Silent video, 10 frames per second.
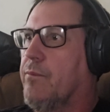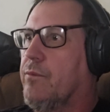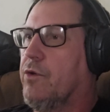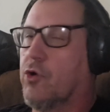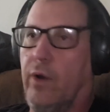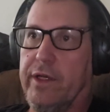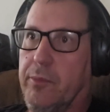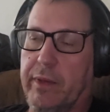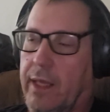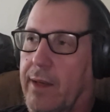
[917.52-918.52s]
You're going to
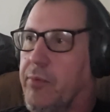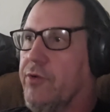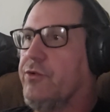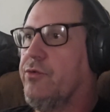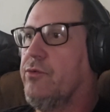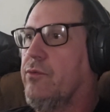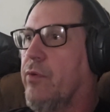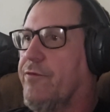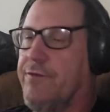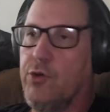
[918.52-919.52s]
be able to
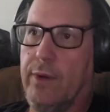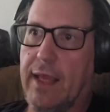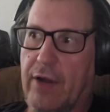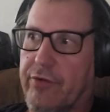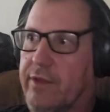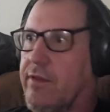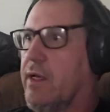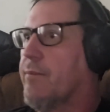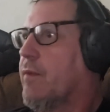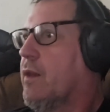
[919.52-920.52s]
refute
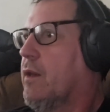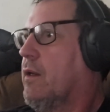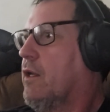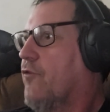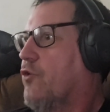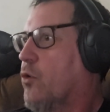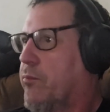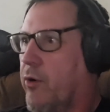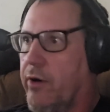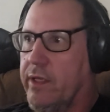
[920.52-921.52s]
everything. If you were
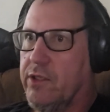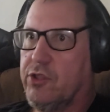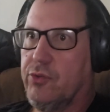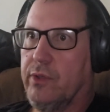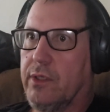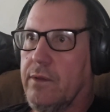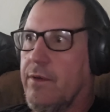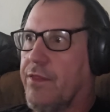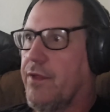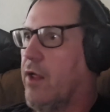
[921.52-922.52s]
born into a
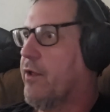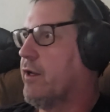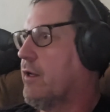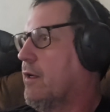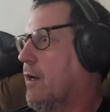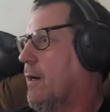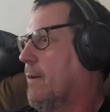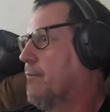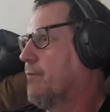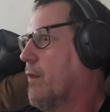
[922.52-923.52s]
Catholic
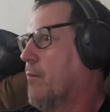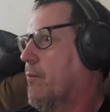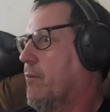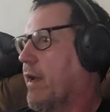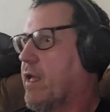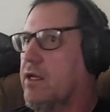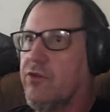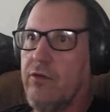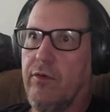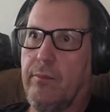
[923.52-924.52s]

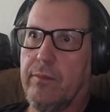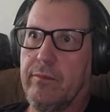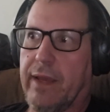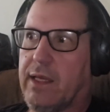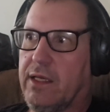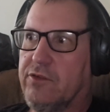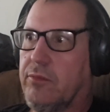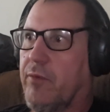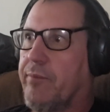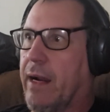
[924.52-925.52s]

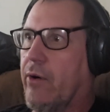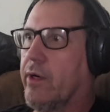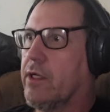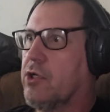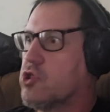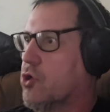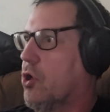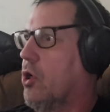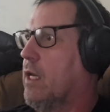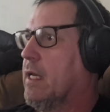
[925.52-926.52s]
mechanism of power and
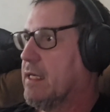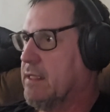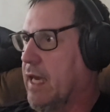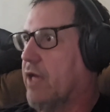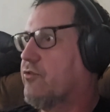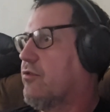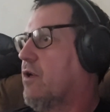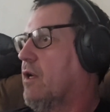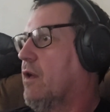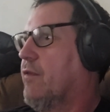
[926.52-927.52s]
control, yes,
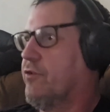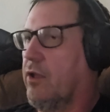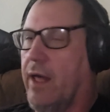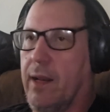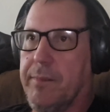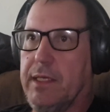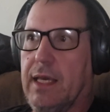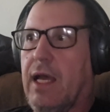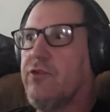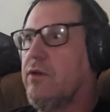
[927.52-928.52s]
there's a lot of
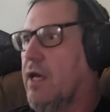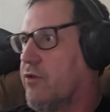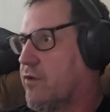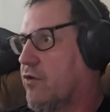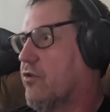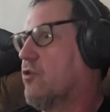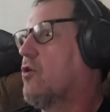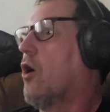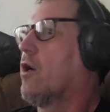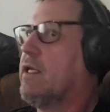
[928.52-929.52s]
BS. Yes, there's a
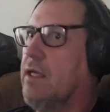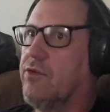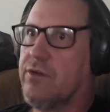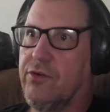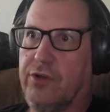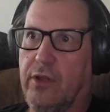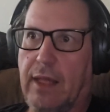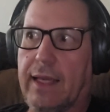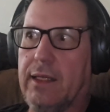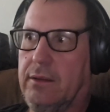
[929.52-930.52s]
dark. Yes, there's a
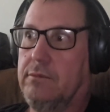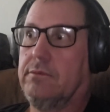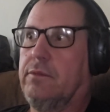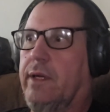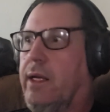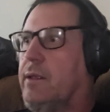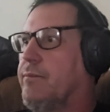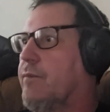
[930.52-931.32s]
light, right?